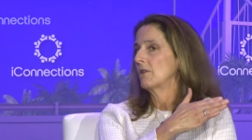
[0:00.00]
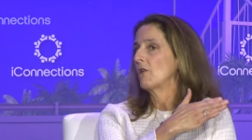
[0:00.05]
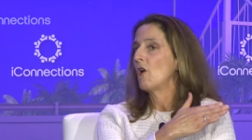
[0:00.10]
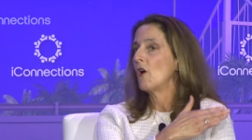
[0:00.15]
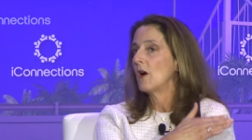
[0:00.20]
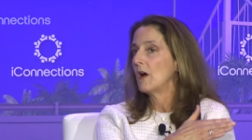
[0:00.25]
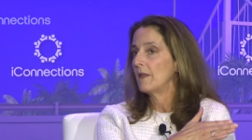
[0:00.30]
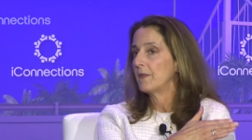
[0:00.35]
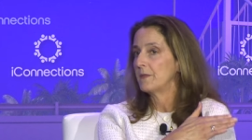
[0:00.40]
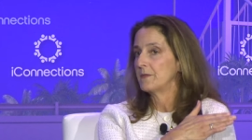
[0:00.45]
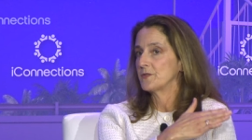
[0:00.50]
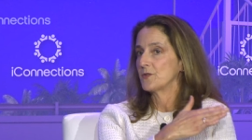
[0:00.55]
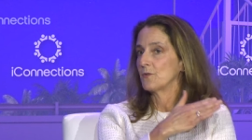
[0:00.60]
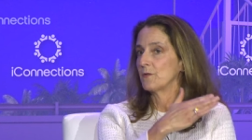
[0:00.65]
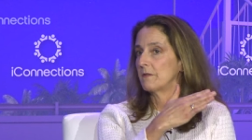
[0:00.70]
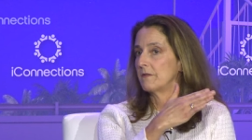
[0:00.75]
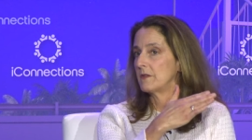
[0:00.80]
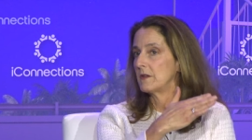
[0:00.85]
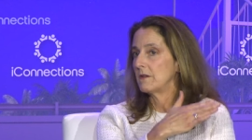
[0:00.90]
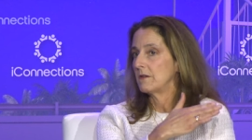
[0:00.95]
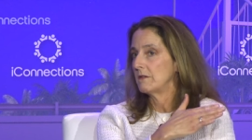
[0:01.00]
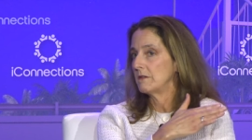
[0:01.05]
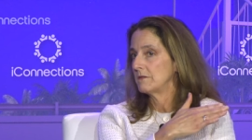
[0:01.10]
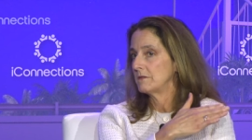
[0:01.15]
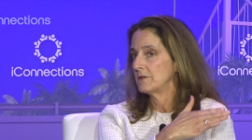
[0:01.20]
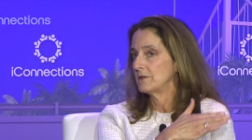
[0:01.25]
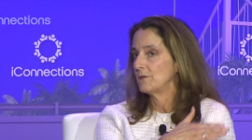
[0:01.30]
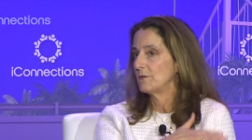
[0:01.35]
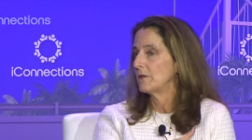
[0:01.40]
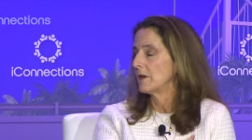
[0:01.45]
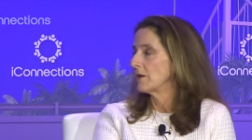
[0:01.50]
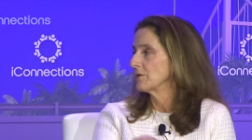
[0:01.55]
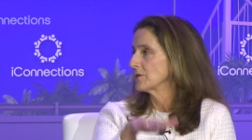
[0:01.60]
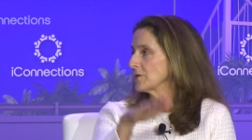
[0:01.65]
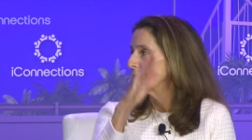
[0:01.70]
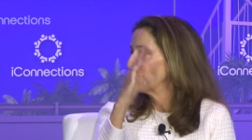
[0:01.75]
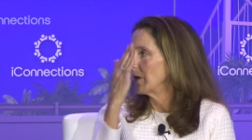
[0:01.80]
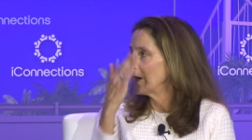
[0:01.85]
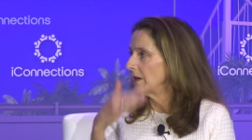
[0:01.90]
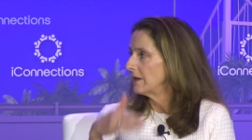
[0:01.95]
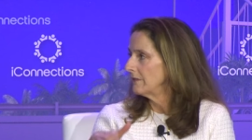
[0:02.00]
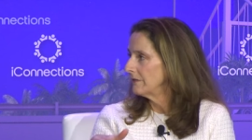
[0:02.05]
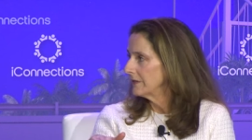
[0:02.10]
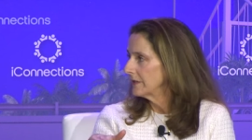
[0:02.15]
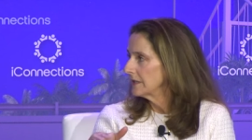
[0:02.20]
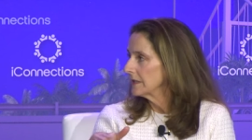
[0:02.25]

caught sort of the 2000 wave.